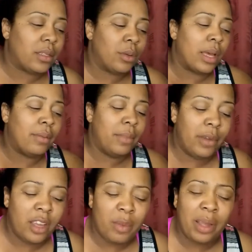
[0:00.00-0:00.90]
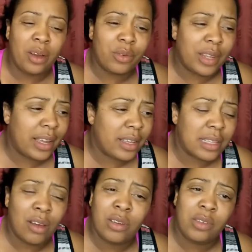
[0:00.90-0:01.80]
Okay, everybody go dance.
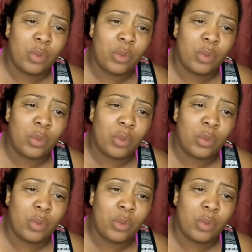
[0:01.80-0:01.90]
I don't even know